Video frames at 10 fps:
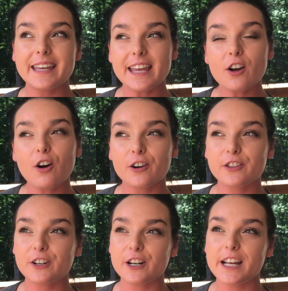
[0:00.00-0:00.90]
King
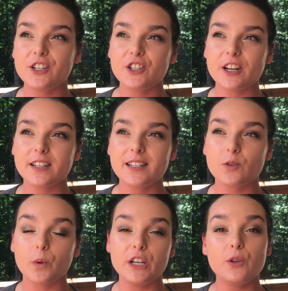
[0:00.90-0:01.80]
Arthur is
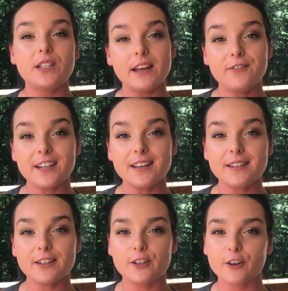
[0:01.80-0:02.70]
just, when you sift
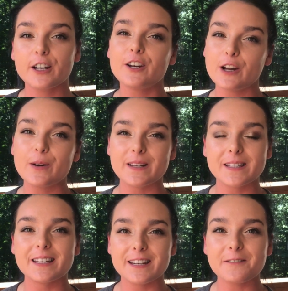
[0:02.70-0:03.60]
it, you're going to notice
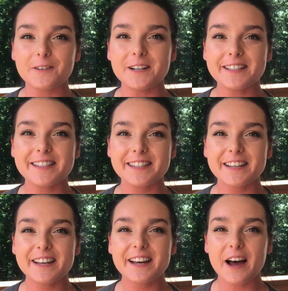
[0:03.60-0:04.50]
the
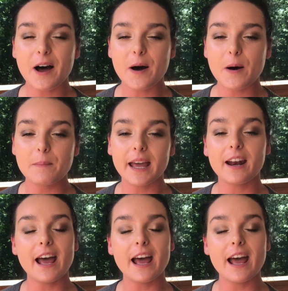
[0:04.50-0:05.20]
difference. And